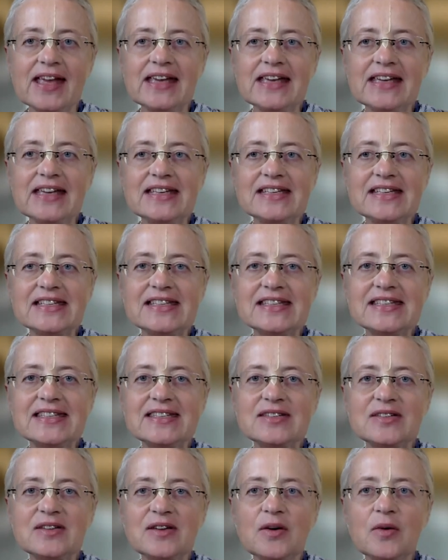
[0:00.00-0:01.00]

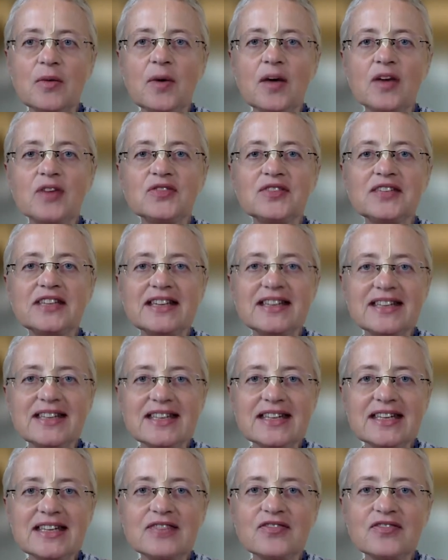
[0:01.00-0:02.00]
is one of the
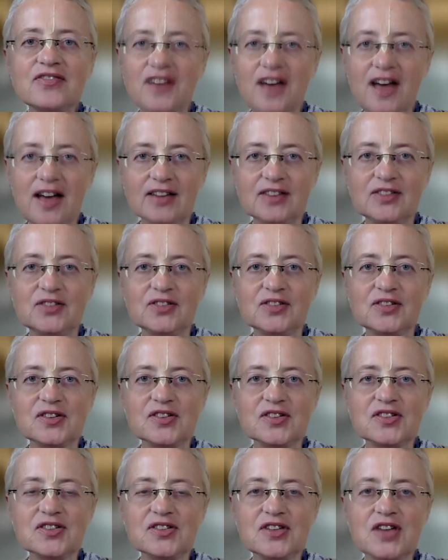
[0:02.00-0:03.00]
key
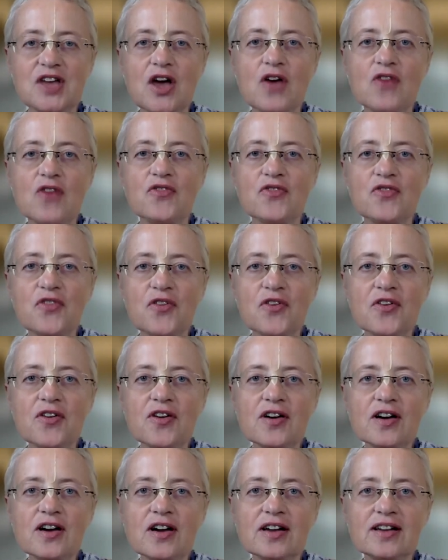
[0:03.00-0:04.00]
factors
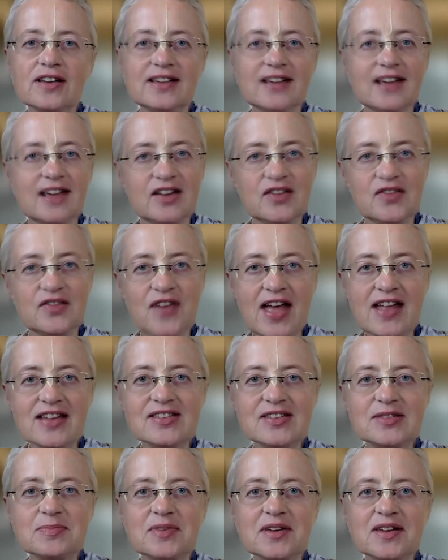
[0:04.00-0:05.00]
for the
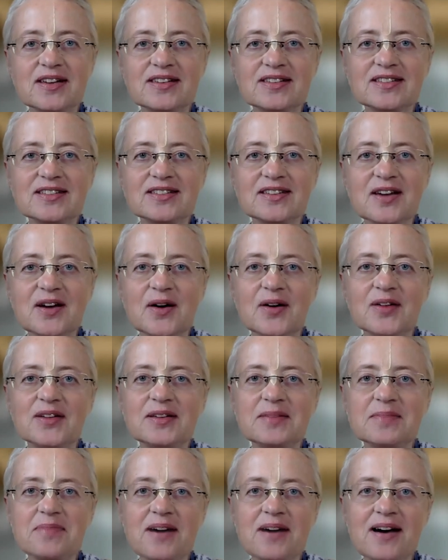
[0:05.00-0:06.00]
advancement on
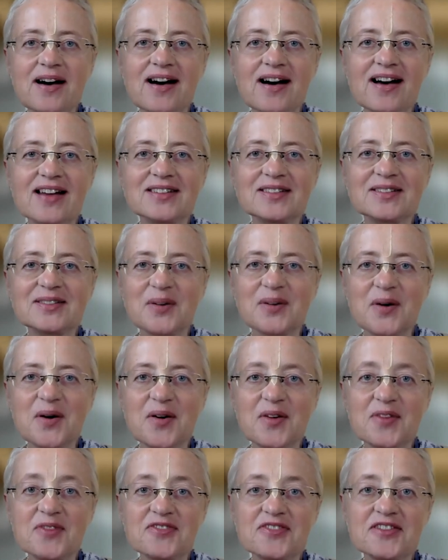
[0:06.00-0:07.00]
the path
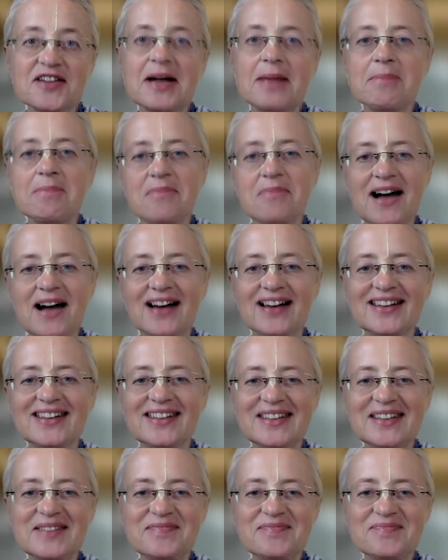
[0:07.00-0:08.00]
of
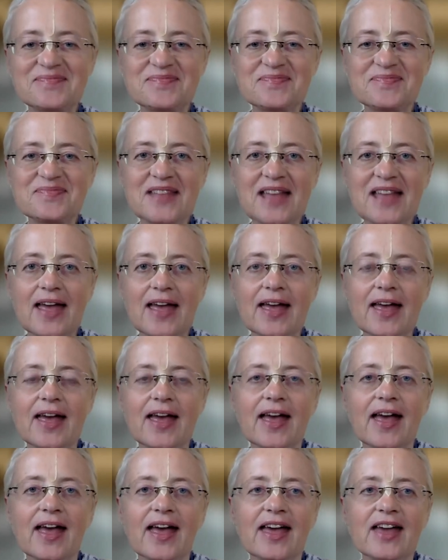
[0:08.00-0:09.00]
bhakti.
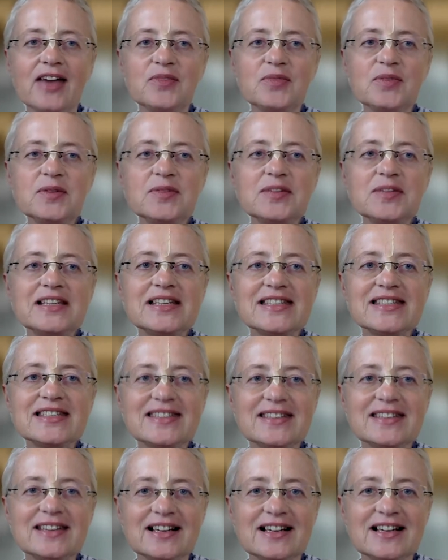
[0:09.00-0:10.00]
And we will
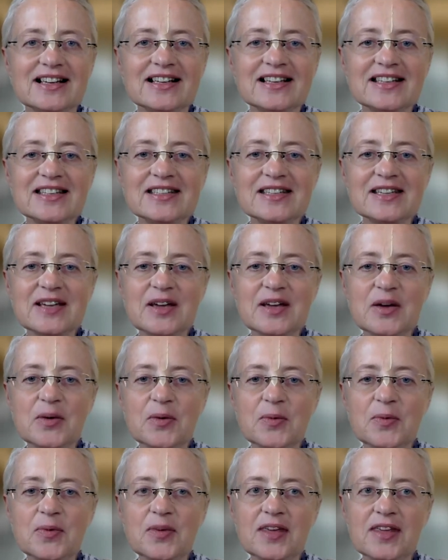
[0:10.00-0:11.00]
start
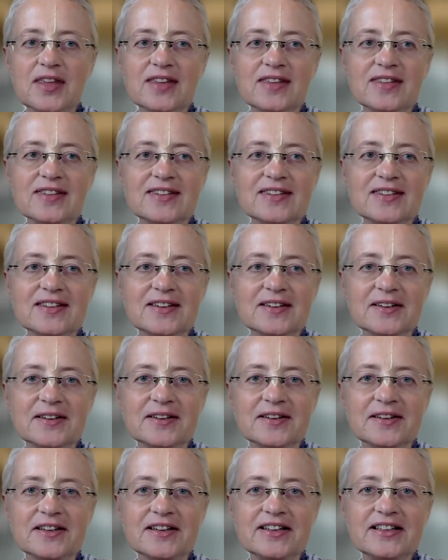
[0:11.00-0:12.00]
with
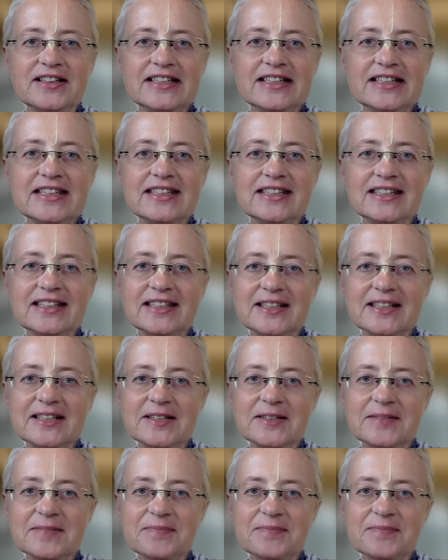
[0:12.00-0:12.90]
reading